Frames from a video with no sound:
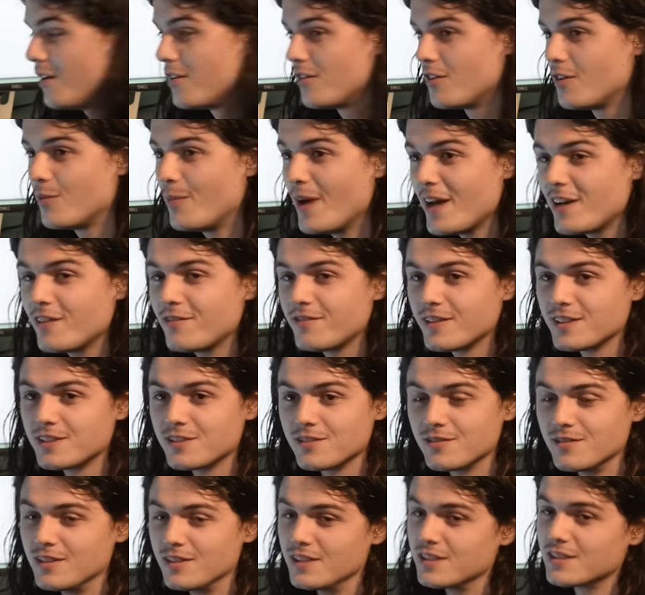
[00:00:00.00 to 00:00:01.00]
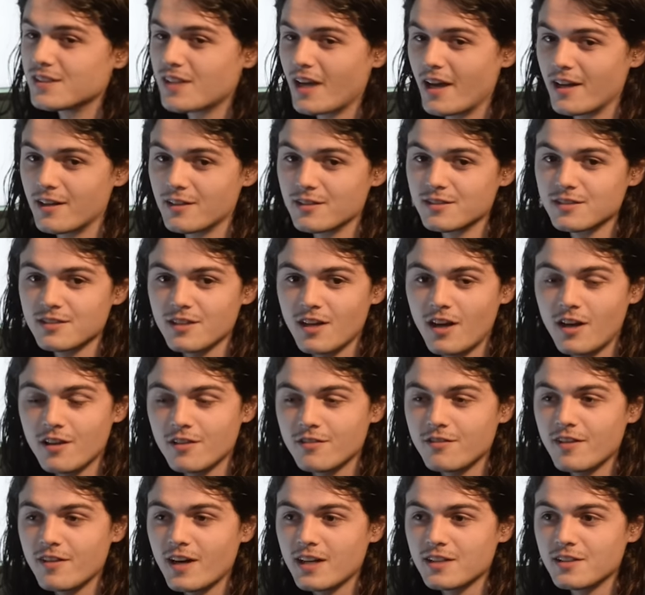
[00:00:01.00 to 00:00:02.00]
The benefits of these scanners are the
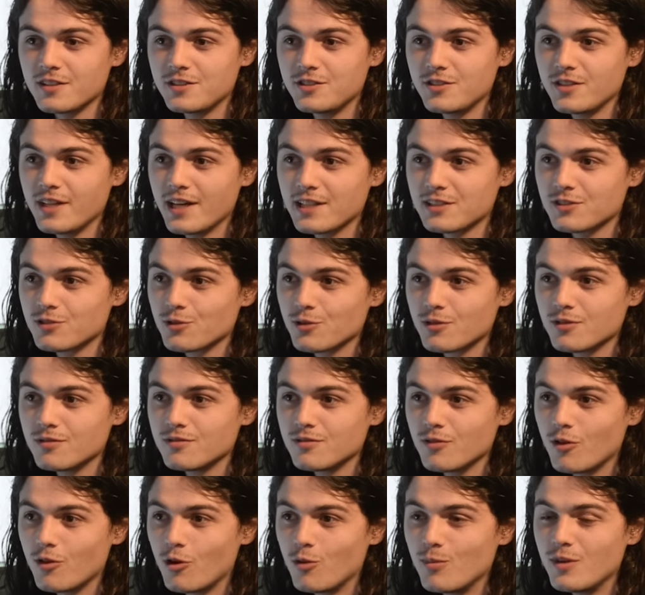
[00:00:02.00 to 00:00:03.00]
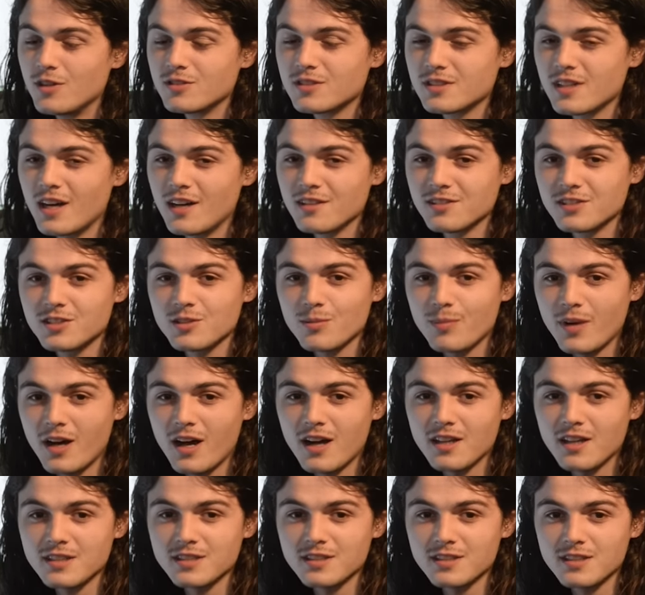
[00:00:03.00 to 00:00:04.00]
fact that you get sort of almost
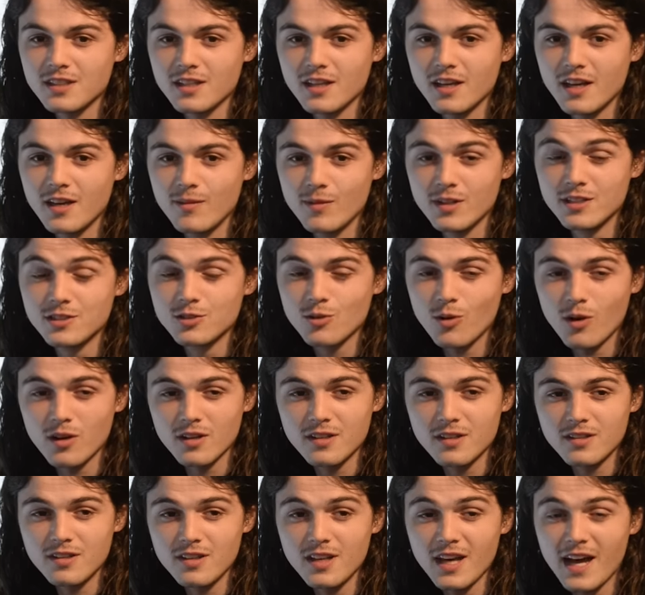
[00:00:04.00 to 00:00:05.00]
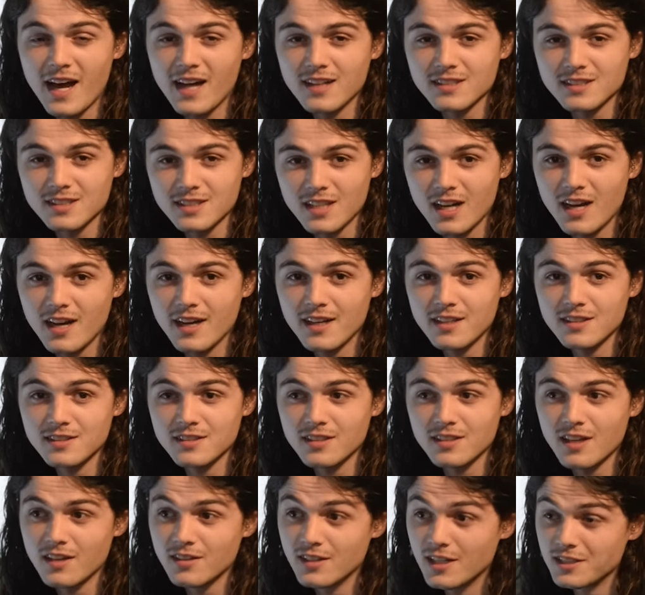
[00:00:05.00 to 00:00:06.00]
unsurpassed image quality and
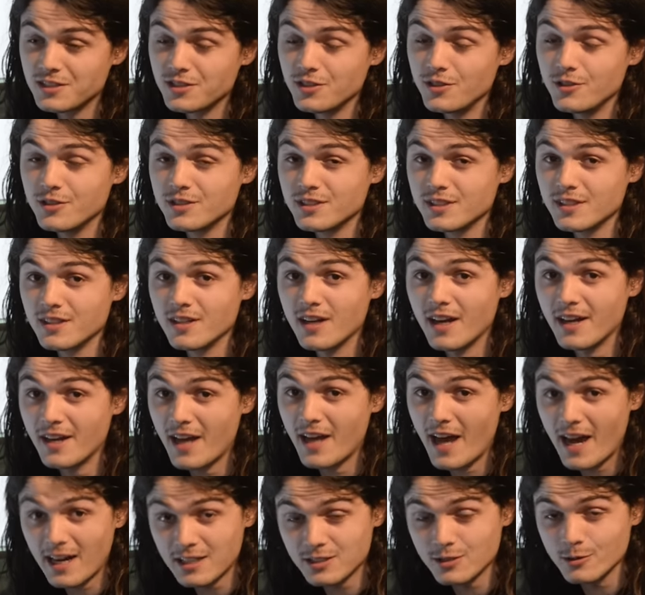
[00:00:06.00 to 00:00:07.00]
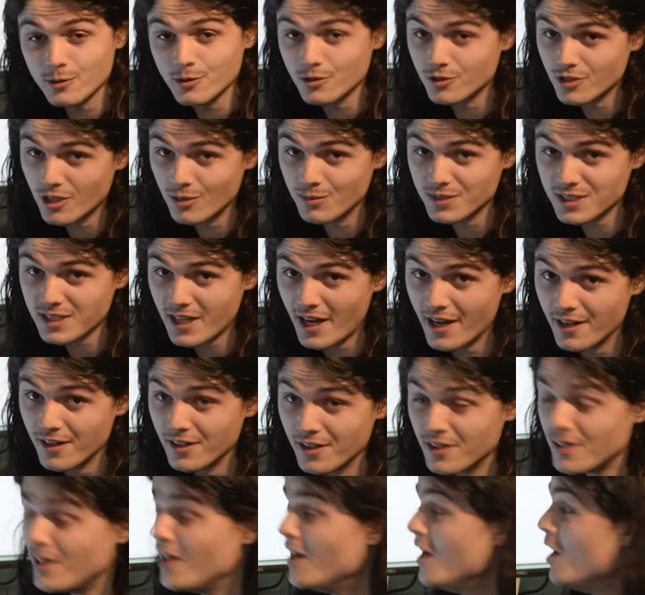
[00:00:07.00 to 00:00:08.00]
size unless you're using an actual drum
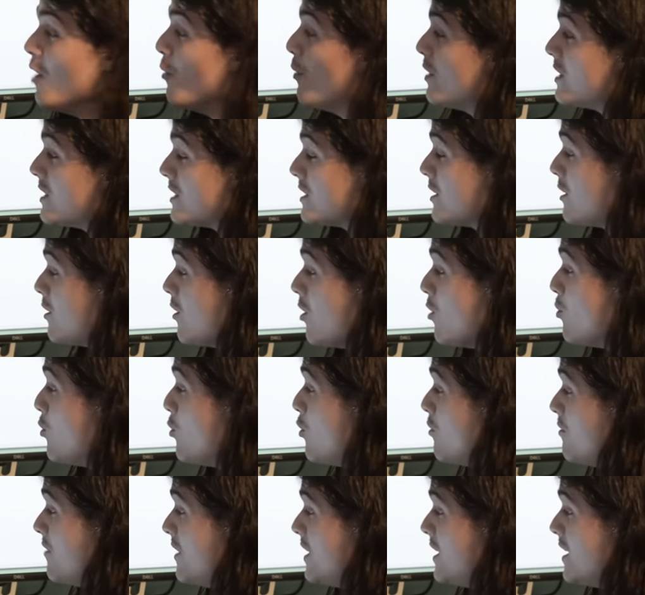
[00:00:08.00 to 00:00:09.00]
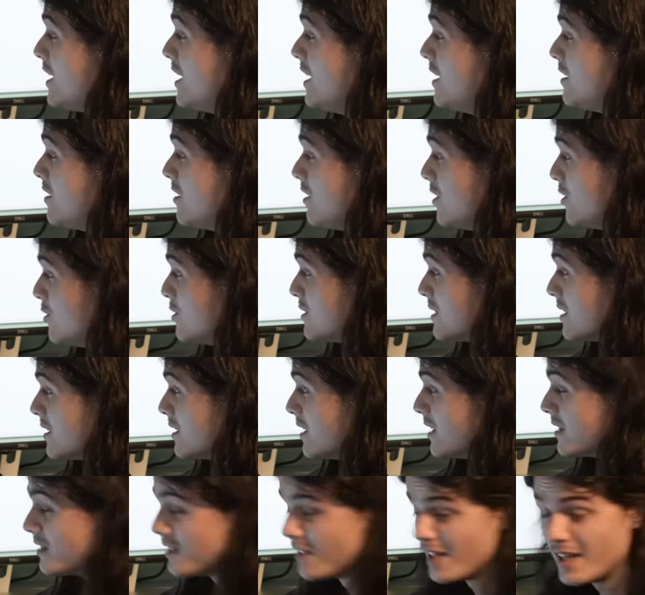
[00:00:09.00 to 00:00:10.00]
scanner, which is a lot more finicky to use in
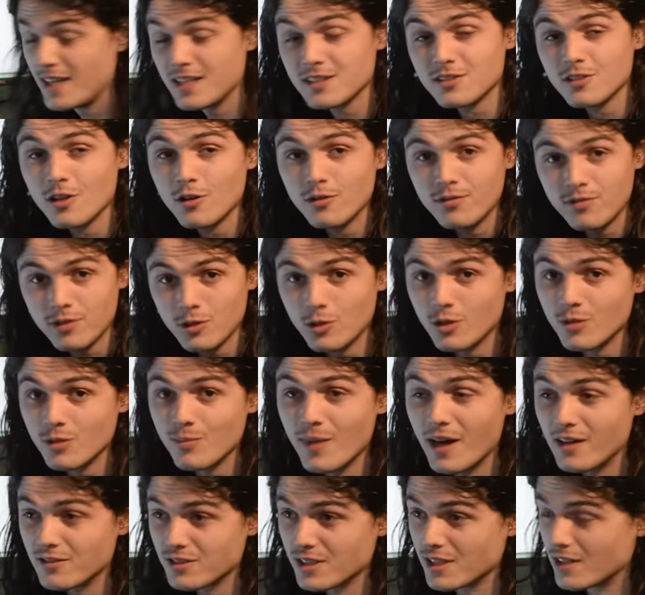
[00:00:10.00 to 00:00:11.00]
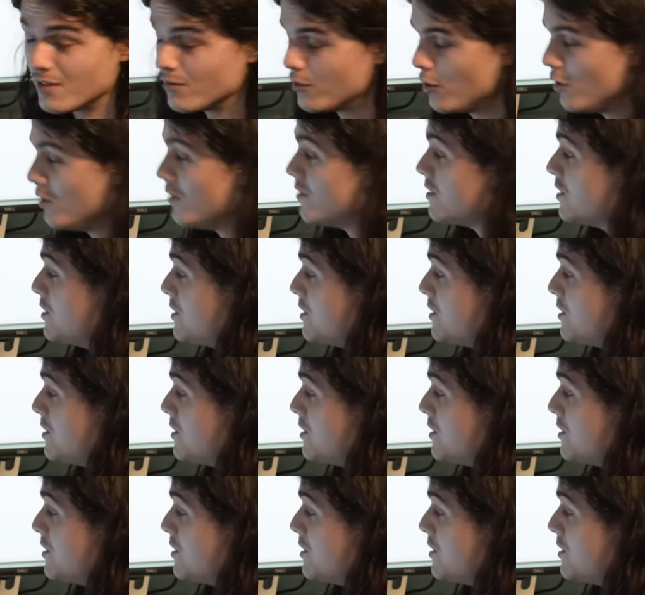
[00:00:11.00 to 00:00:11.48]
this. There is no fluid mounting involved.